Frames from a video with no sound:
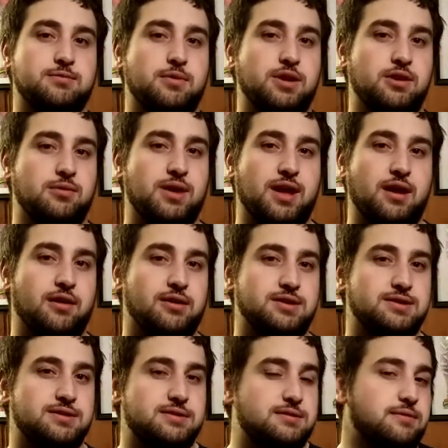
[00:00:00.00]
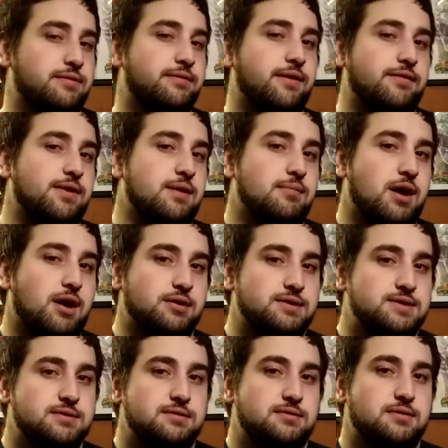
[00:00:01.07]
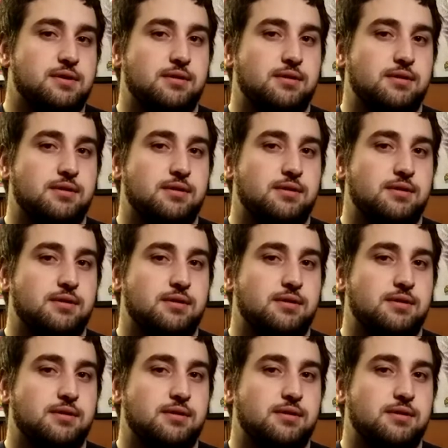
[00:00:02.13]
What do you care? It's fifty bucks.